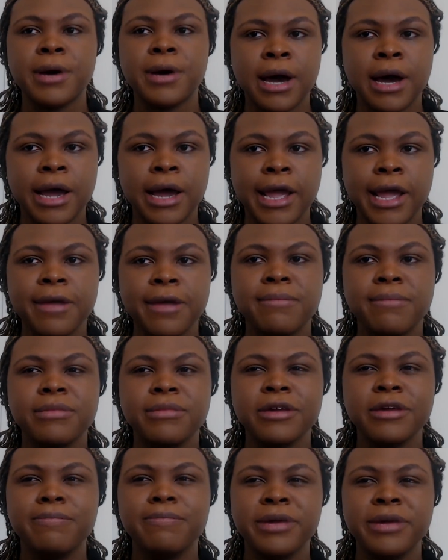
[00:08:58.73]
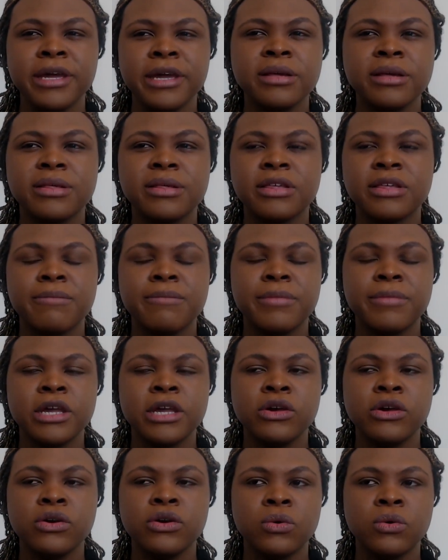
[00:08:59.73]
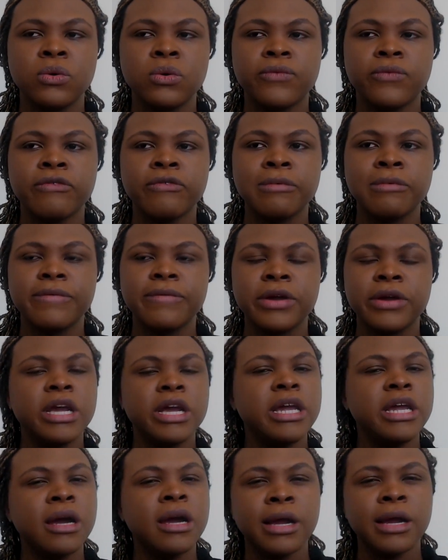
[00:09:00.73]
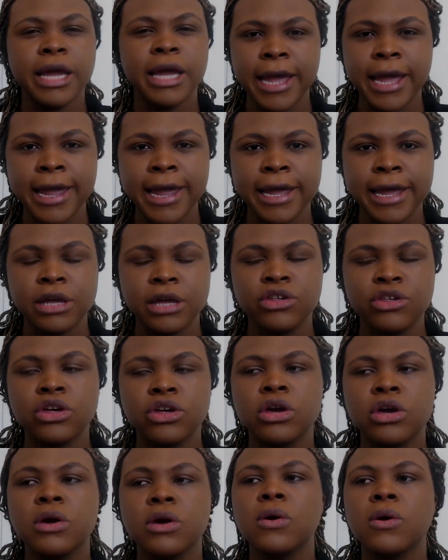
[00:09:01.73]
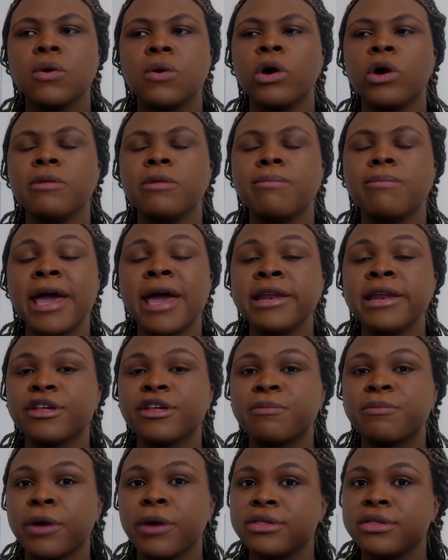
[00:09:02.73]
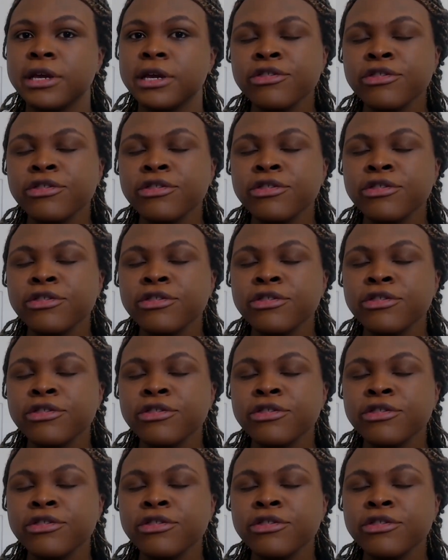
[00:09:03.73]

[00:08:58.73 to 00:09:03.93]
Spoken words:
by me being somebody who, from a very young age, when men expressed